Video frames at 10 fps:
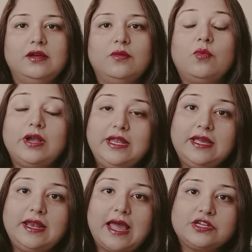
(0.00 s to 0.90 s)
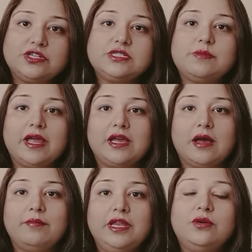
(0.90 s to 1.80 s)
what legal actions my
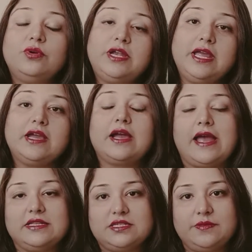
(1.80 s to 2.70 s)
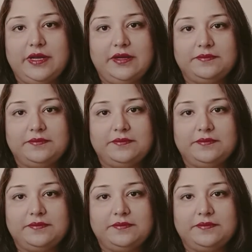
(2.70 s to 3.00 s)
company could take against me?